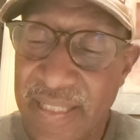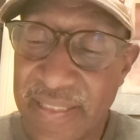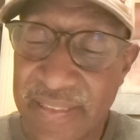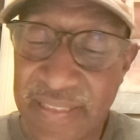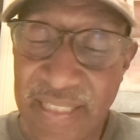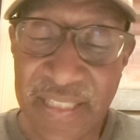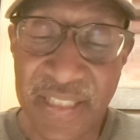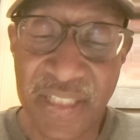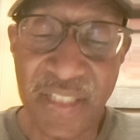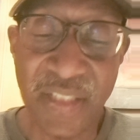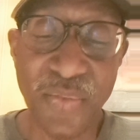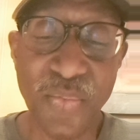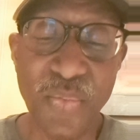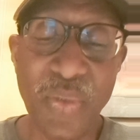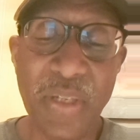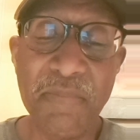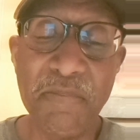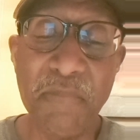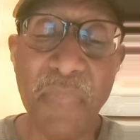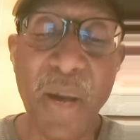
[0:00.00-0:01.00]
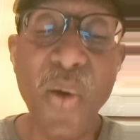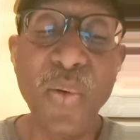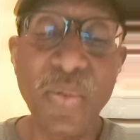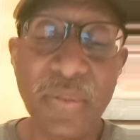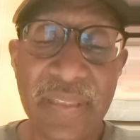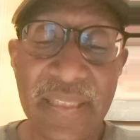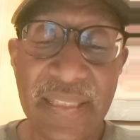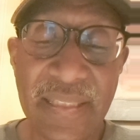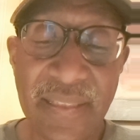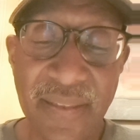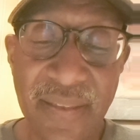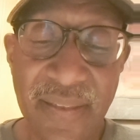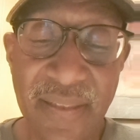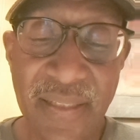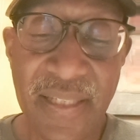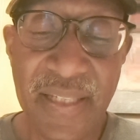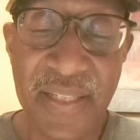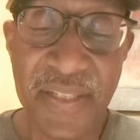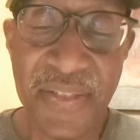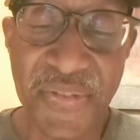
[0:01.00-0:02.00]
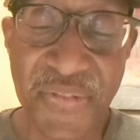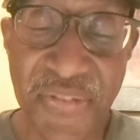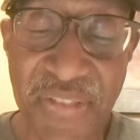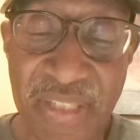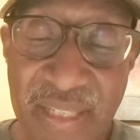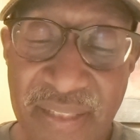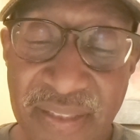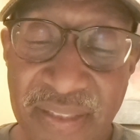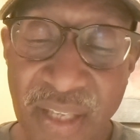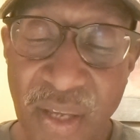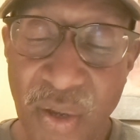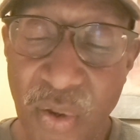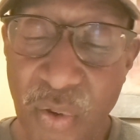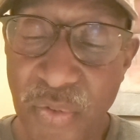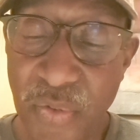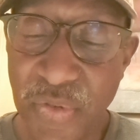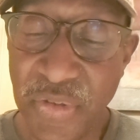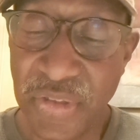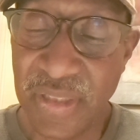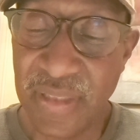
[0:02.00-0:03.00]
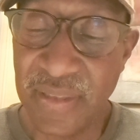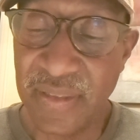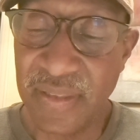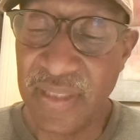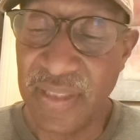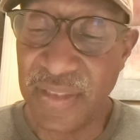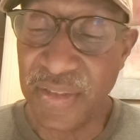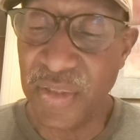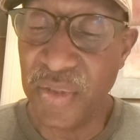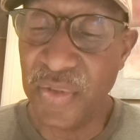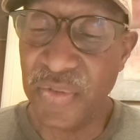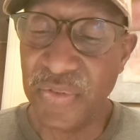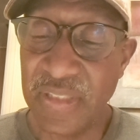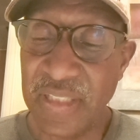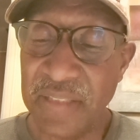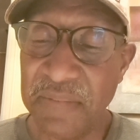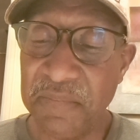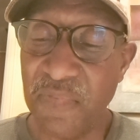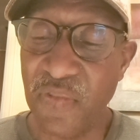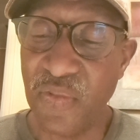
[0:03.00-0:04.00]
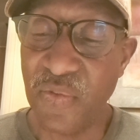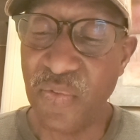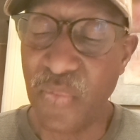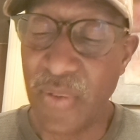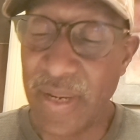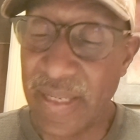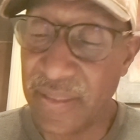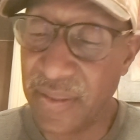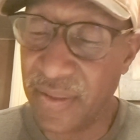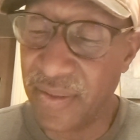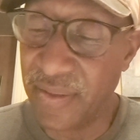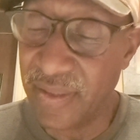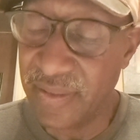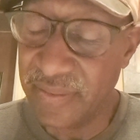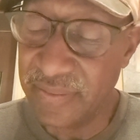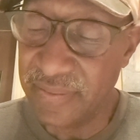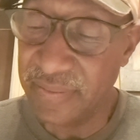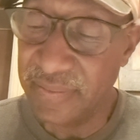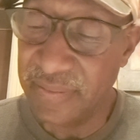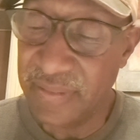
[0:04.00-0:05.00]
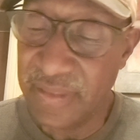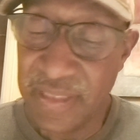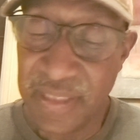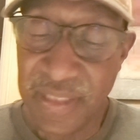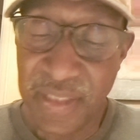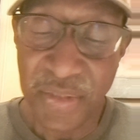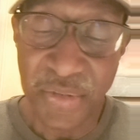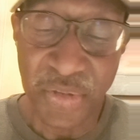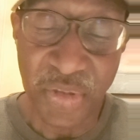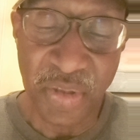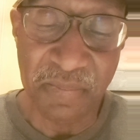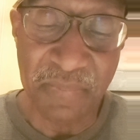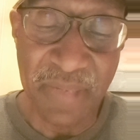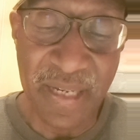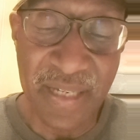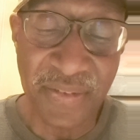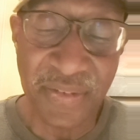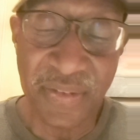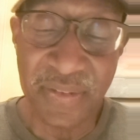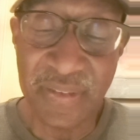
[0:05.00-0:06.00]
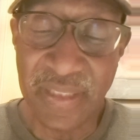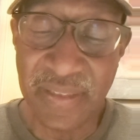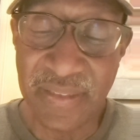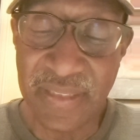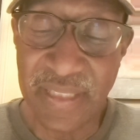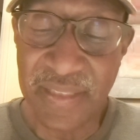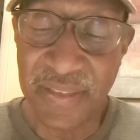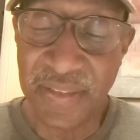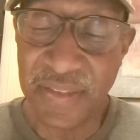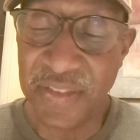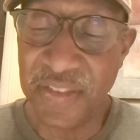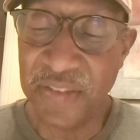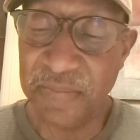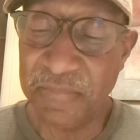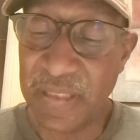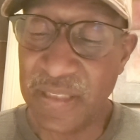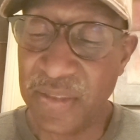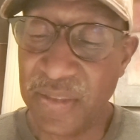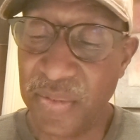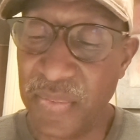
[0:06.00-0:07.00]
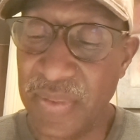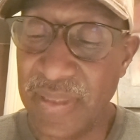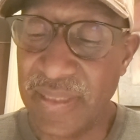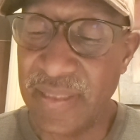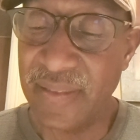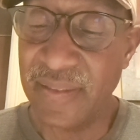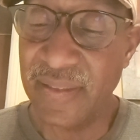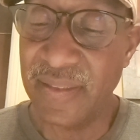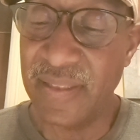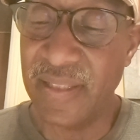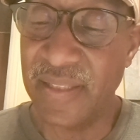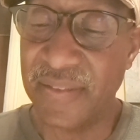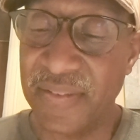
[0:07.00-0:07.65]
that could remotely sense ocean using radar to measure the distance between a